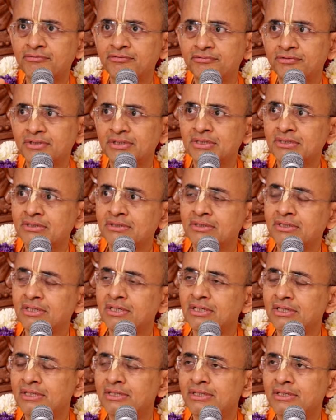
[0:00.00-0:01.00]
of
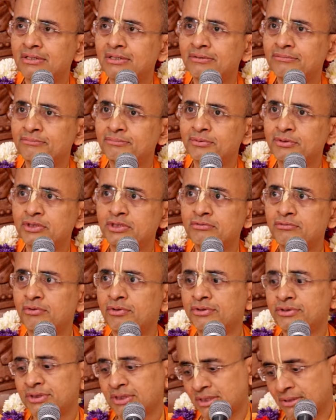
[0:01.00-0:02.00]
uh, pure
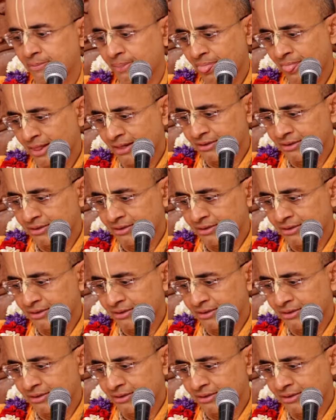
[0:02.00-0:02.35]
devotion.